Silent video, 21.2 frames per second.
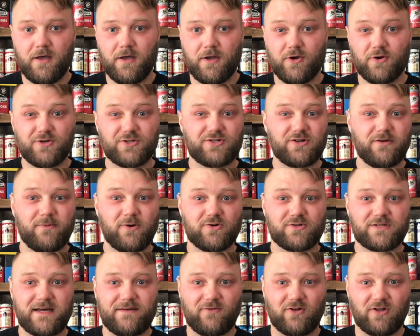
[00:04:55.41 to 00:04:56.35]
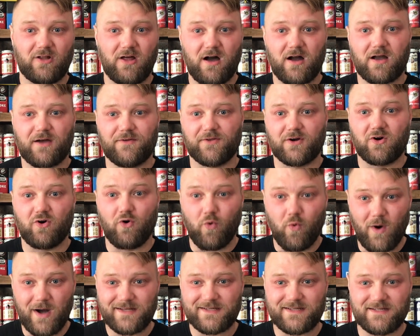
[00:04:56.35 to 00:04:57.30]
your distributors have a lock on the
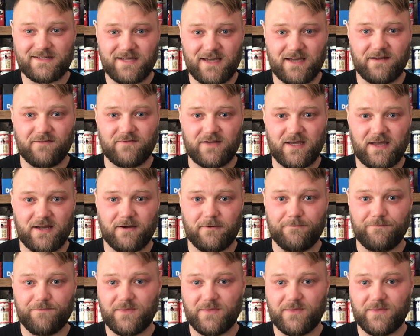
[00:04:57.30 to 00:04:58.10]
quantitative data.